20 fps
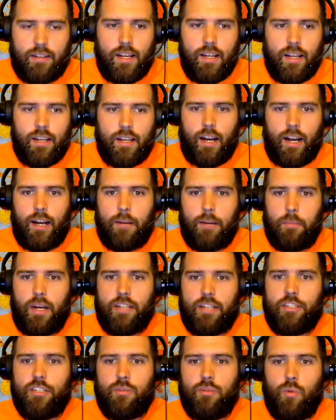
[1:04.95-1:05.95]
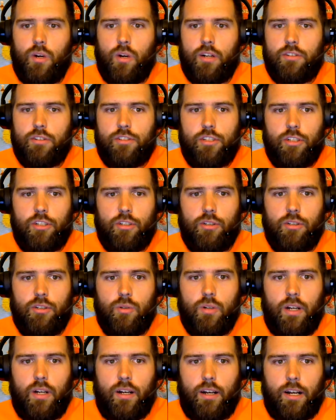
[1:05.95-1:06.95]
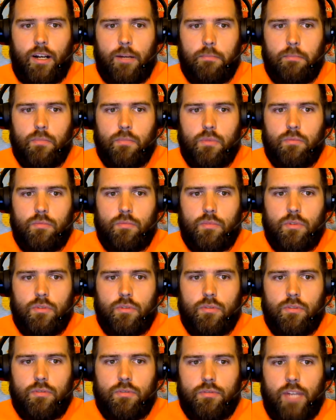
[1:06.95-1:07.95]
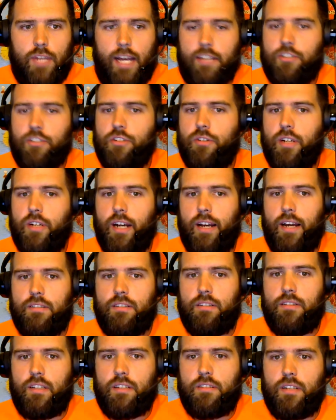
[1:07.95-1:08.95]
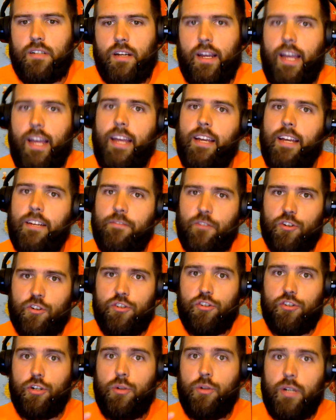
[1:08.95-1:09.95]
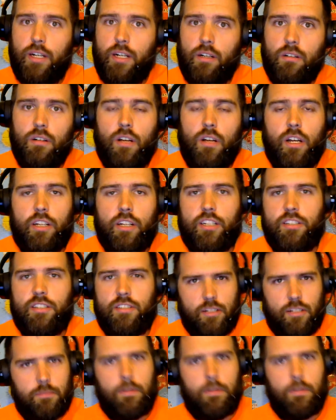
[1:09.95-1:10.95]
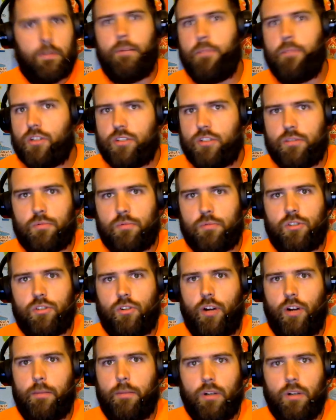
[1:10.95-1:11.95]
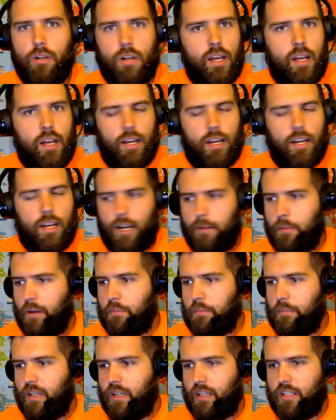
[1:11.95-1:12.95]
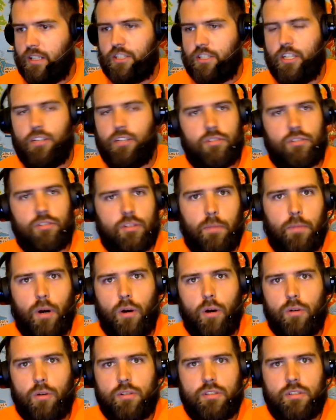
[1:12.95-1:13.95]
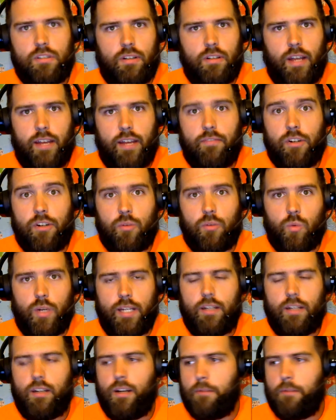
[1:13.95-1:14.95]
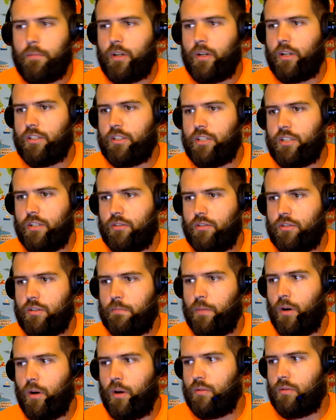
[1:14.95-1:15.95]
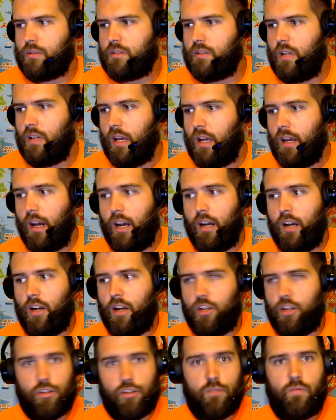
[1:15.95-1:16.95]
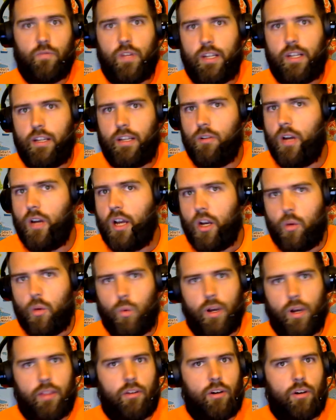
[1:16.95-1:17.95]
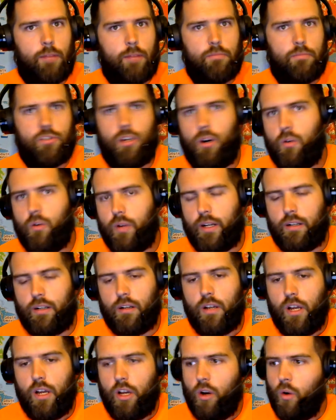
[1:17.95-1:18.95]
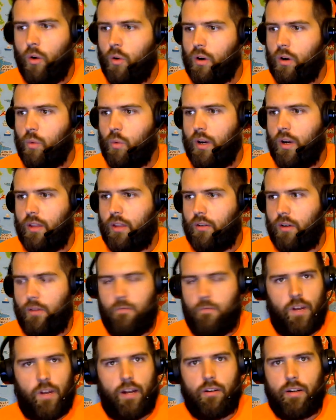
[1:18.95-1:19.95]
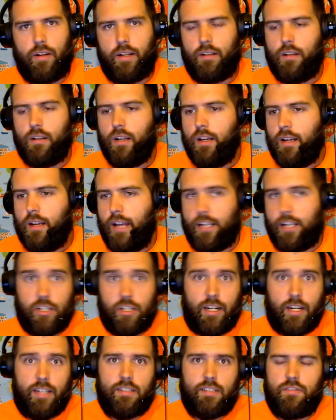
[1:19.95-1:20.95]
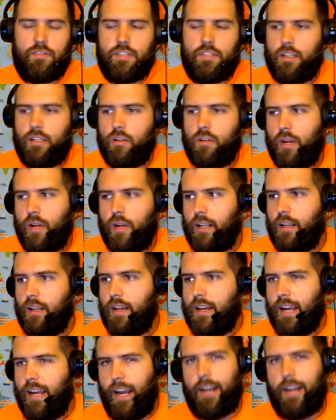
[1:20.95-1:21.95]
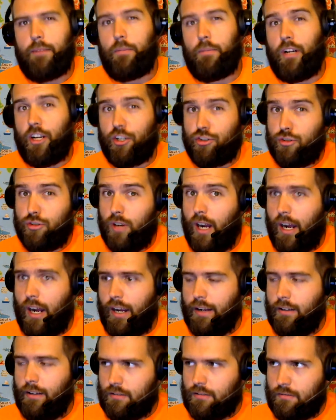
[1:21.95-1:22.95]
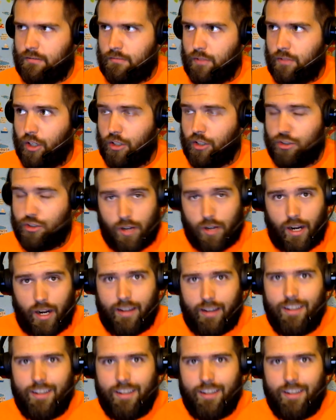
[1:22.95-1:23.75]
Um, I just want to um, ask you guys that uh, hey if you're new here consider becoming a subscriber um, i'm going to continue to post every week i'm going to continue to post uh, a new video whether i'm towing or whether i'm ferrying as you guys have seen already and i'm going to try going to try